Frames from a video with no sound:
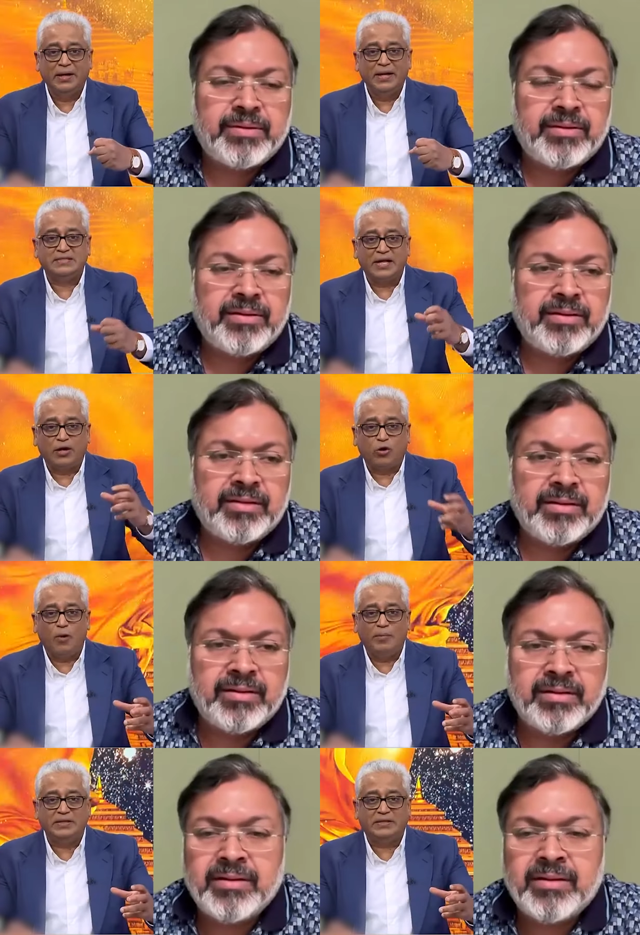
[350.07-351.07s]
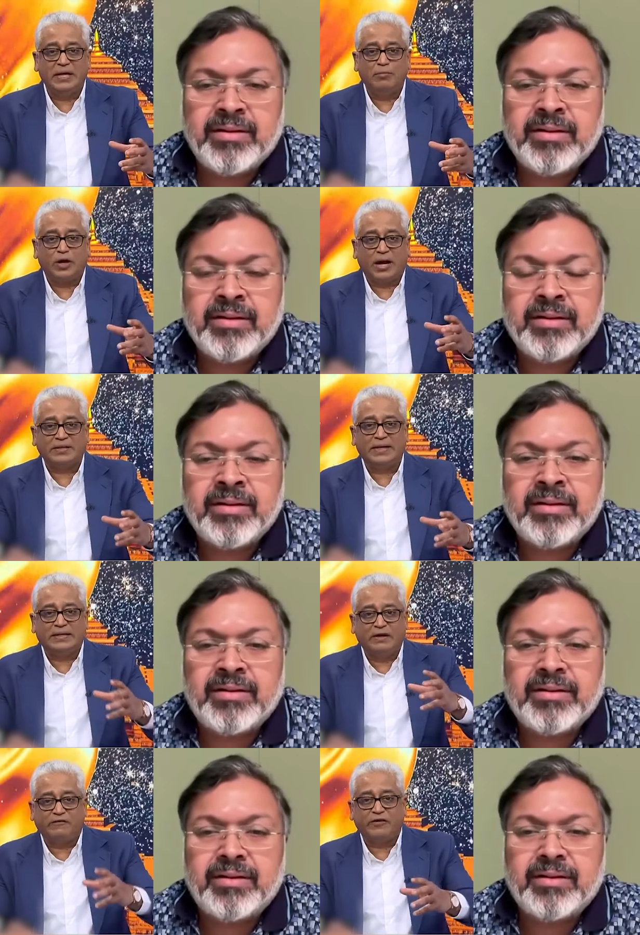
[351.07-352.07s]
Speaker 1: Is there a common theme or are there
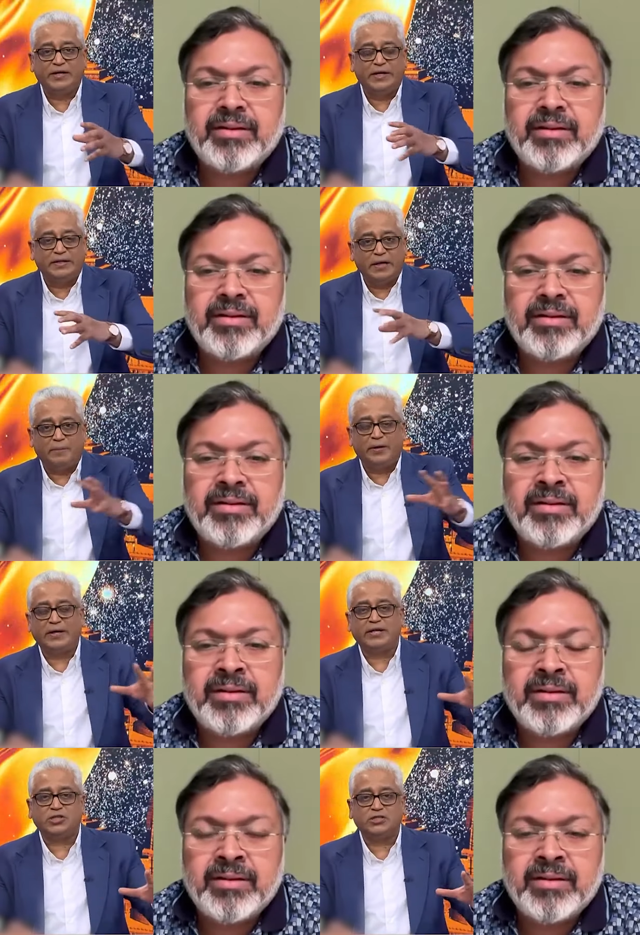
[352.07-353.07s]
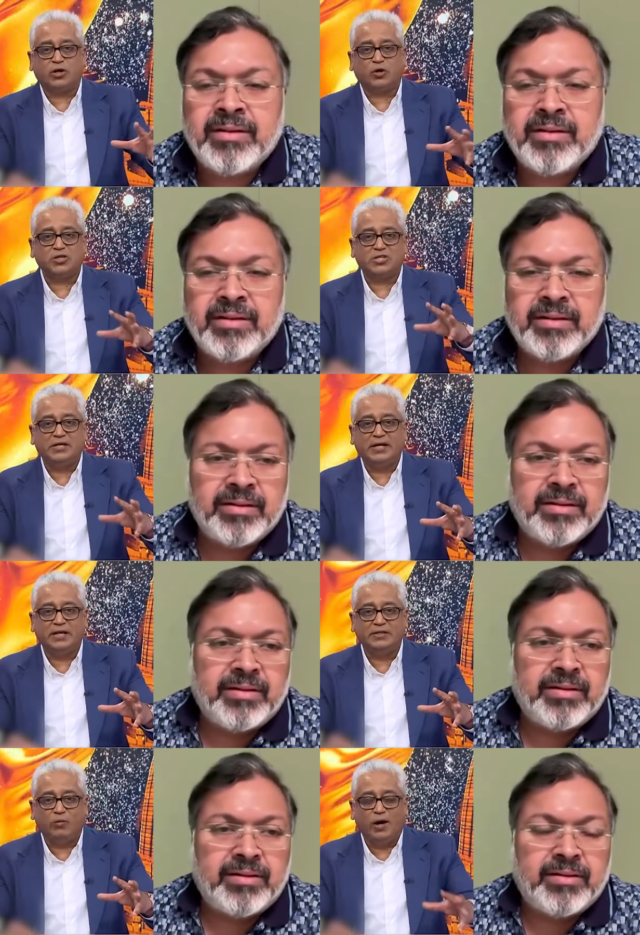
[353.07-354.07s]
different interpretations across India
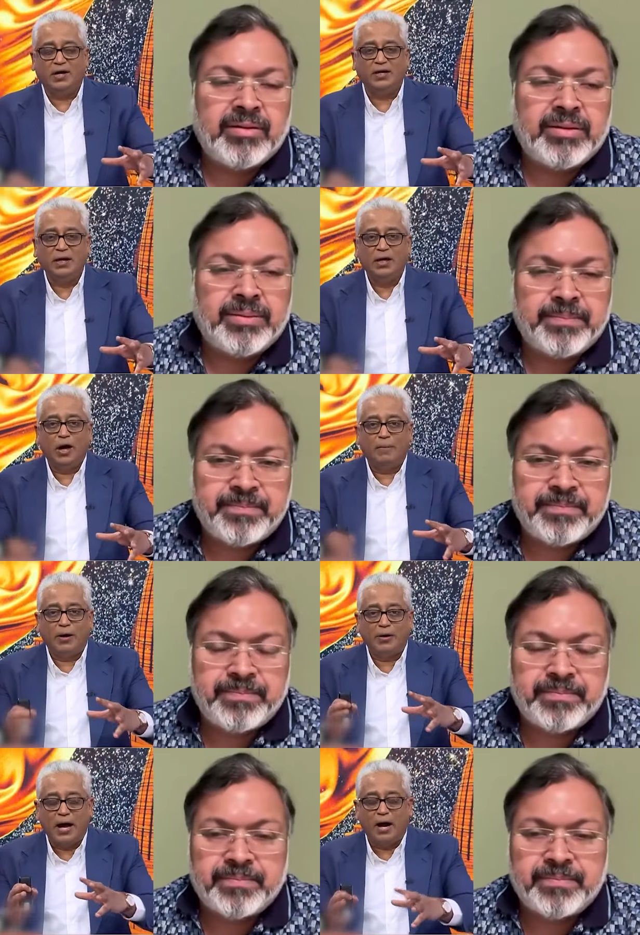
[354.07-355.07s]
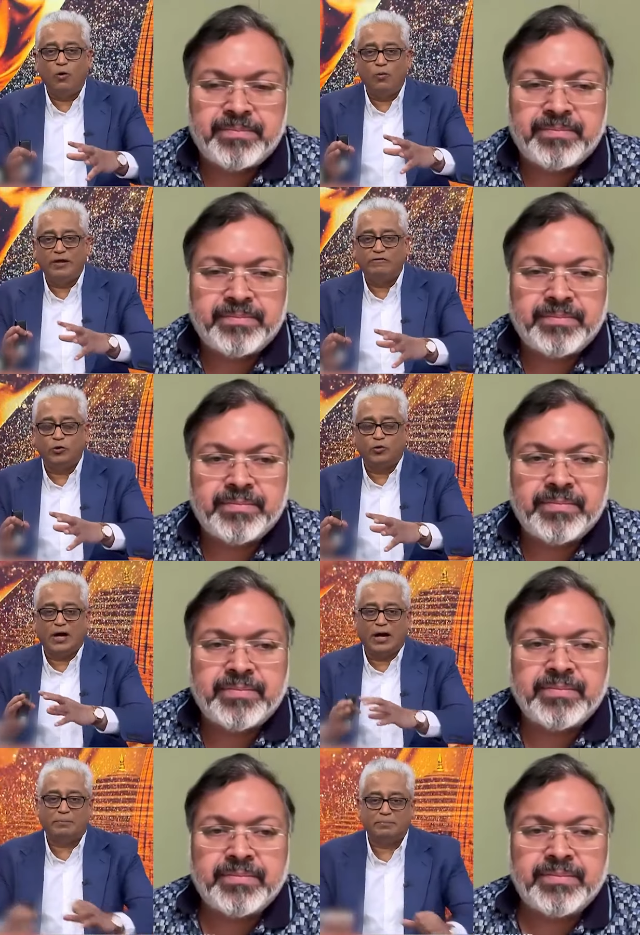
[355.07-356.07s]
and the world about how we view
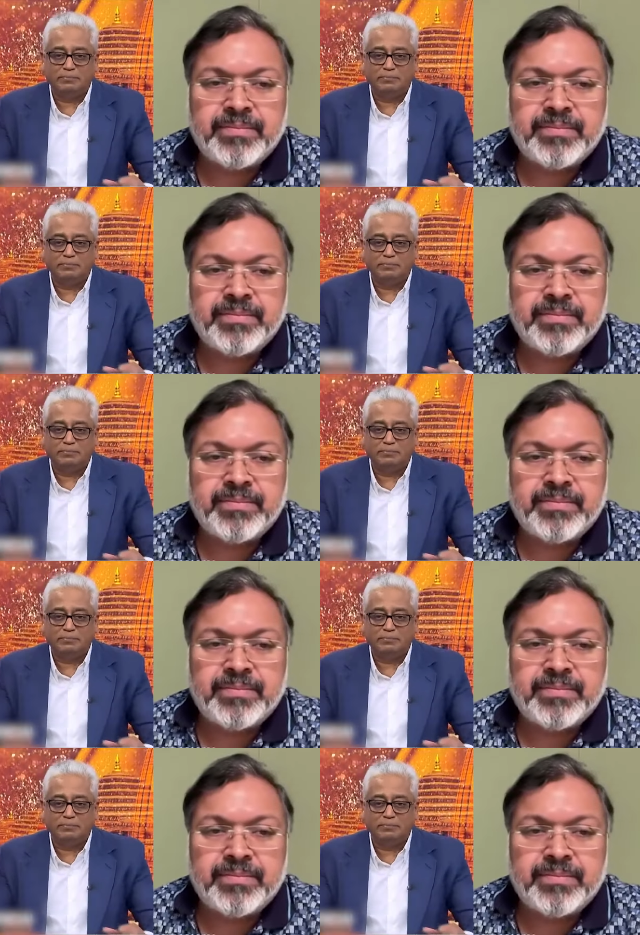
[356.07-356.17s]
Ram?